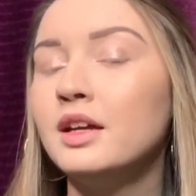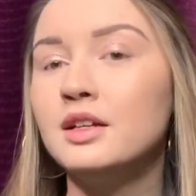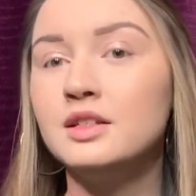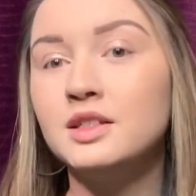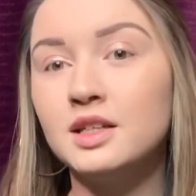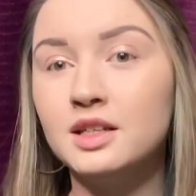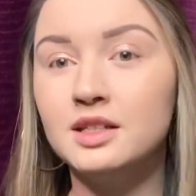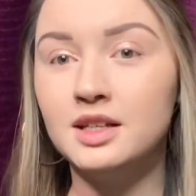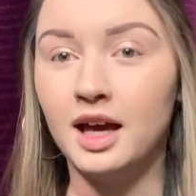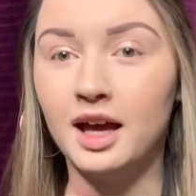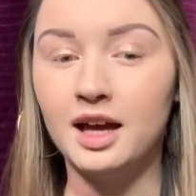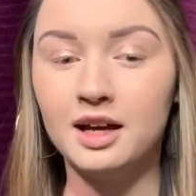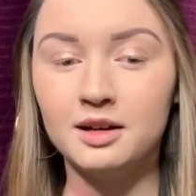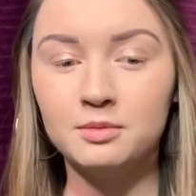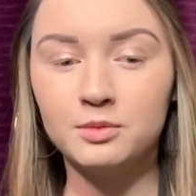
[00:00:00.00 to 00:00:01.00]

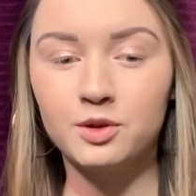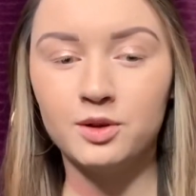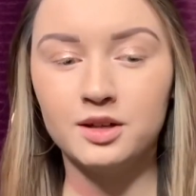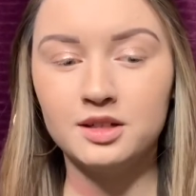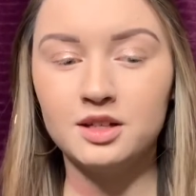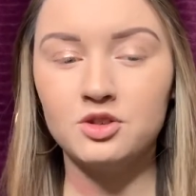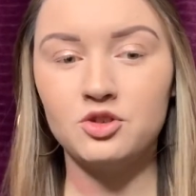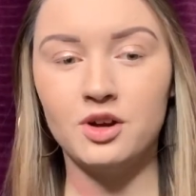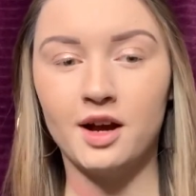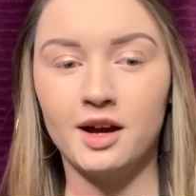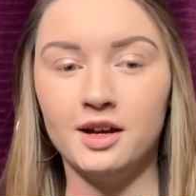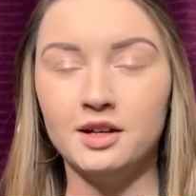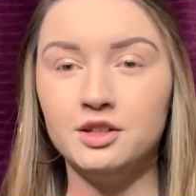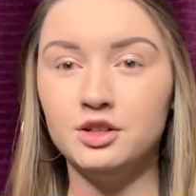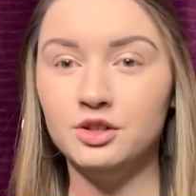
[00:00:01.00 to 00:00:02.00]
Today I'm going to try
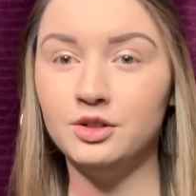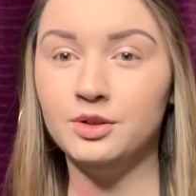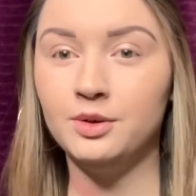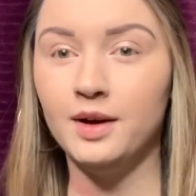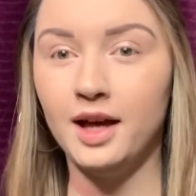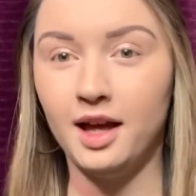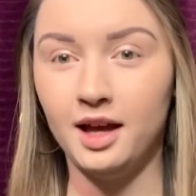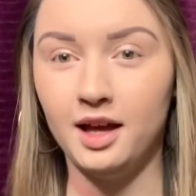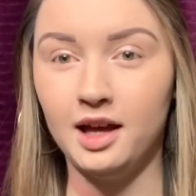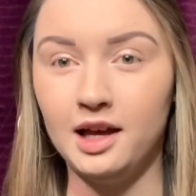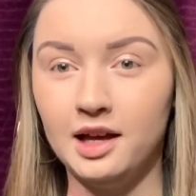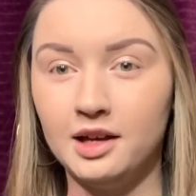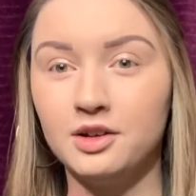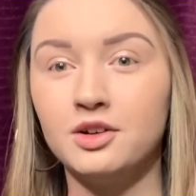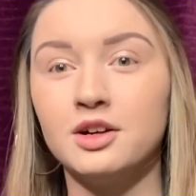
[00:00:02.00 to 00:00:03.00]
and do
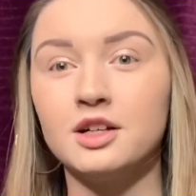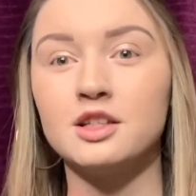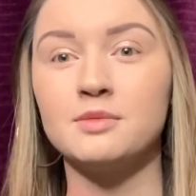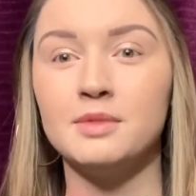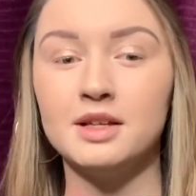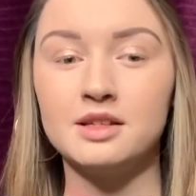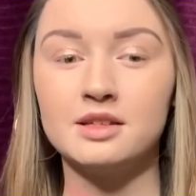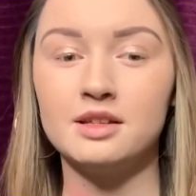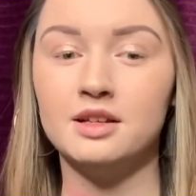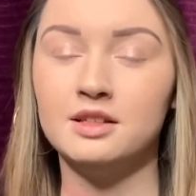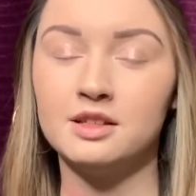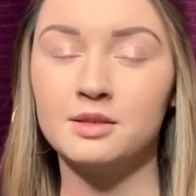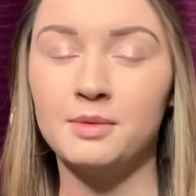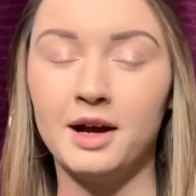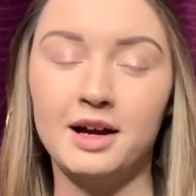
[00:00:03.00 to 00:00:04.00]
a Christmas
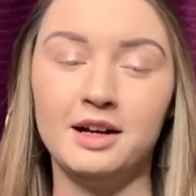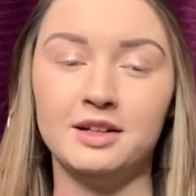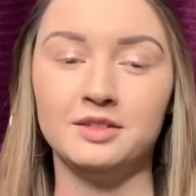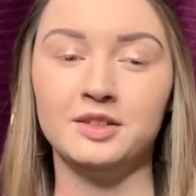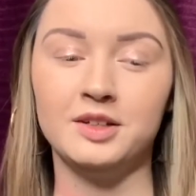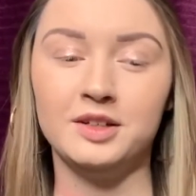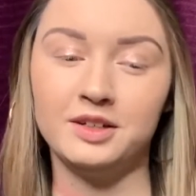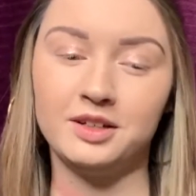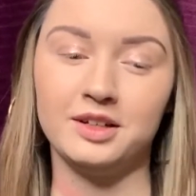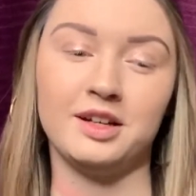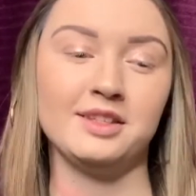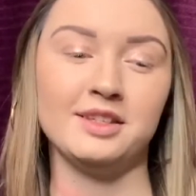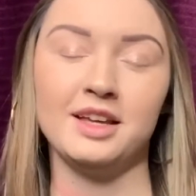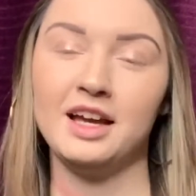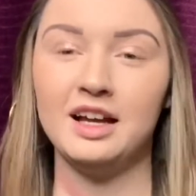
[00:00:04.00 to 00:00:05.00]
inspired look.
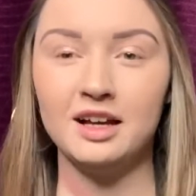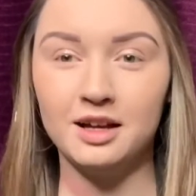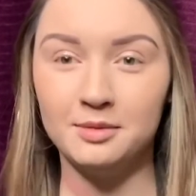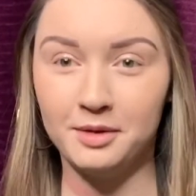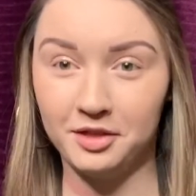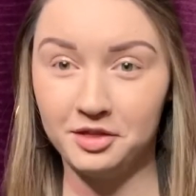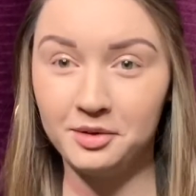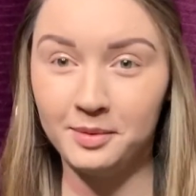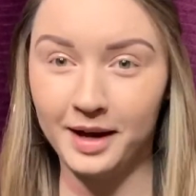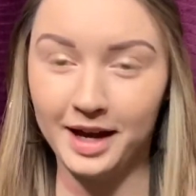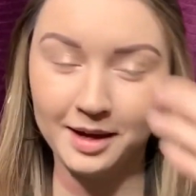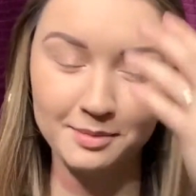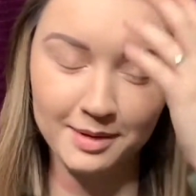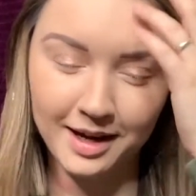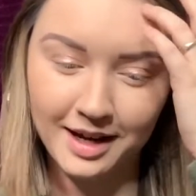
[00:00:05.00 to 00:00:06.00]
It's like a month away,
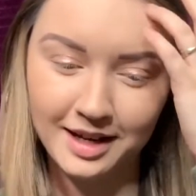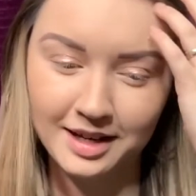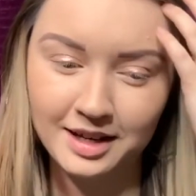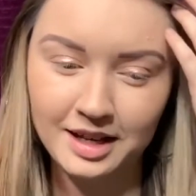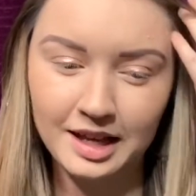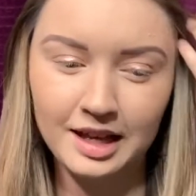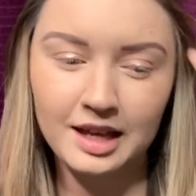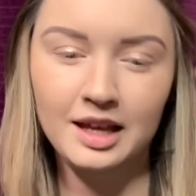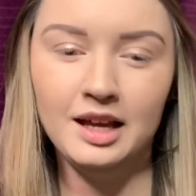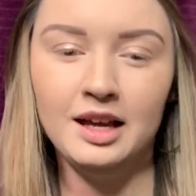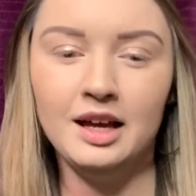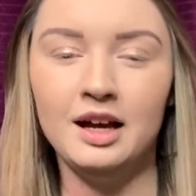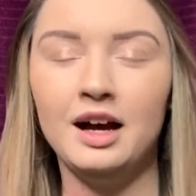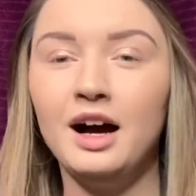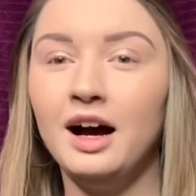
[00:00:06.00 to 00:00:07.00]
but
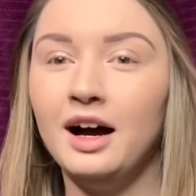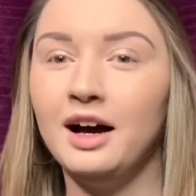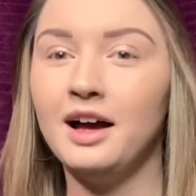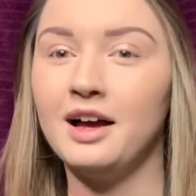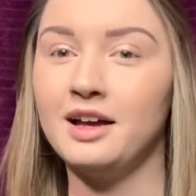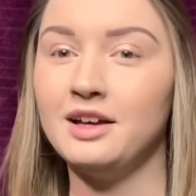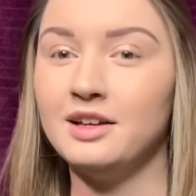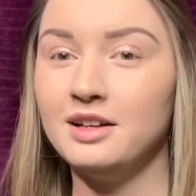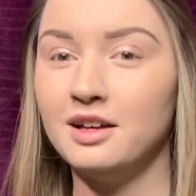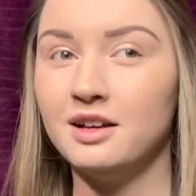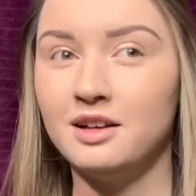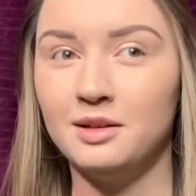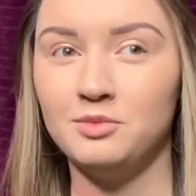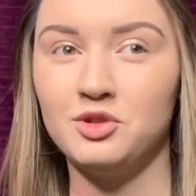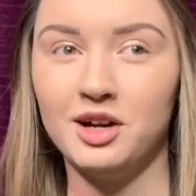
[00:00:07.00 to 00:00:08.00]
I
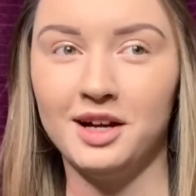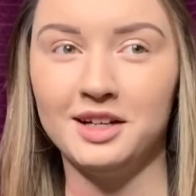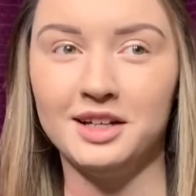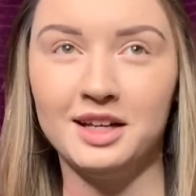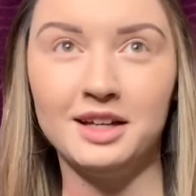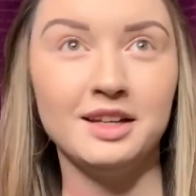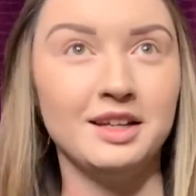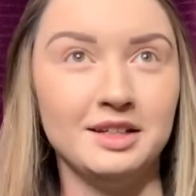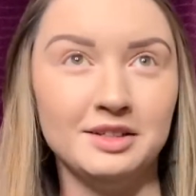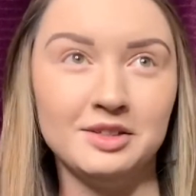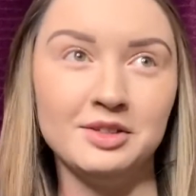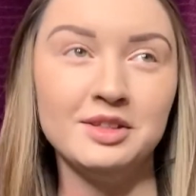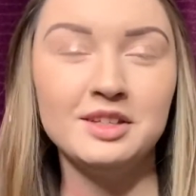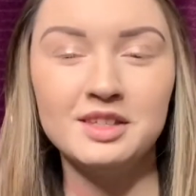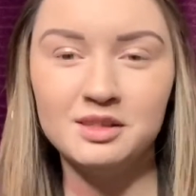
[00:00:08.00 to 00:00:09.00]
am trying to get into
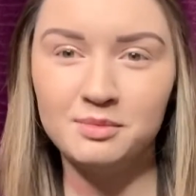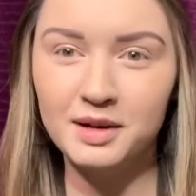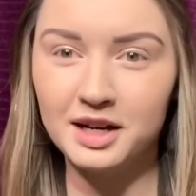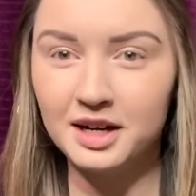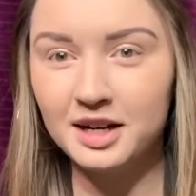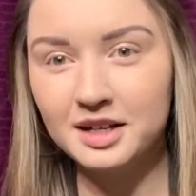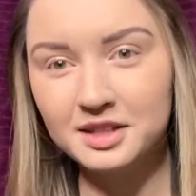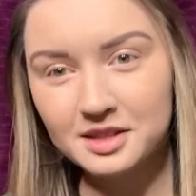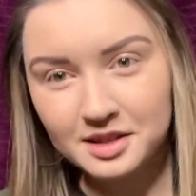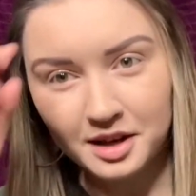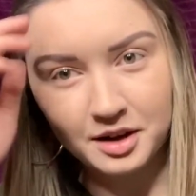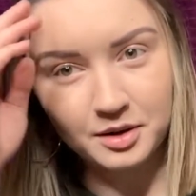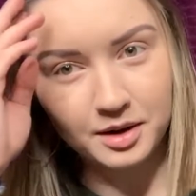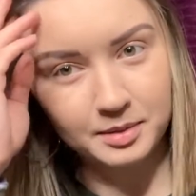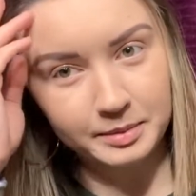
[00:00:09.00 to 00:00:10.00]
the spirit,
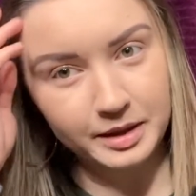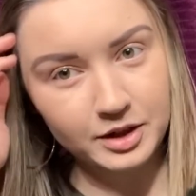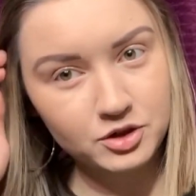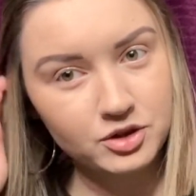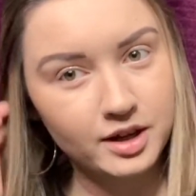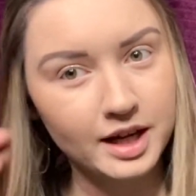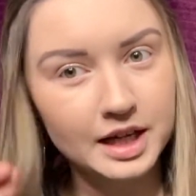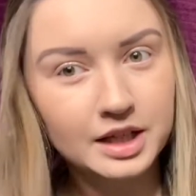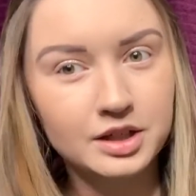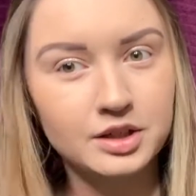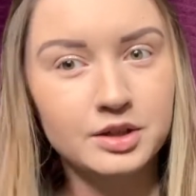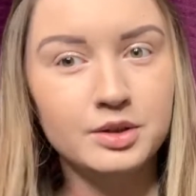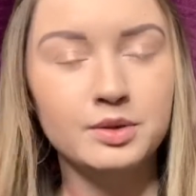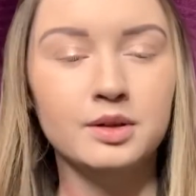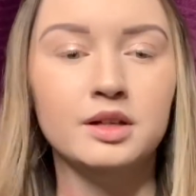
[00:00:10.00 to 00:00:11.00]
so I'm gonna try and
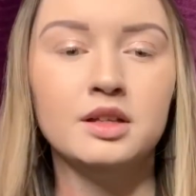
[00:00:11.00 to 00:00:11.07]
do